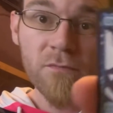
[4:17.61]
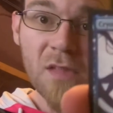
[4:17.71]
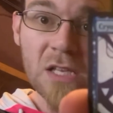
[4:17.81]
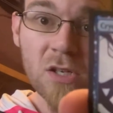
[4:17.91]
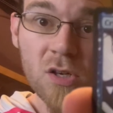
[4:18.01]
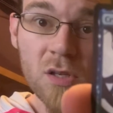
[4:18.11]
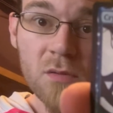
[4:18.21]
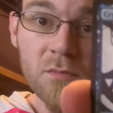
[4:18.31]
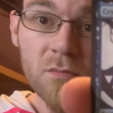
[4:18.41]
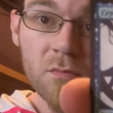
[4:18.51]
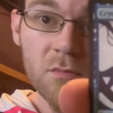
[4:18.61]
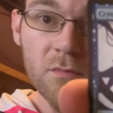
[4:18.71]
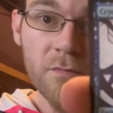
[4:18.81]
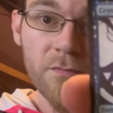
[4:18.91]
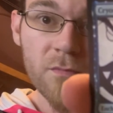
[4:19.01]
That's a good
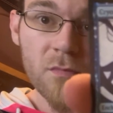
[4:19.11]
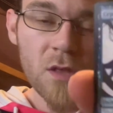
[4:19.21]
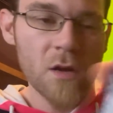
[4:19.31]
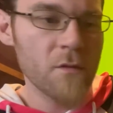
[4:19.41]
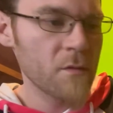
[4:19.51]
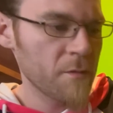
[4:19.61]
thing.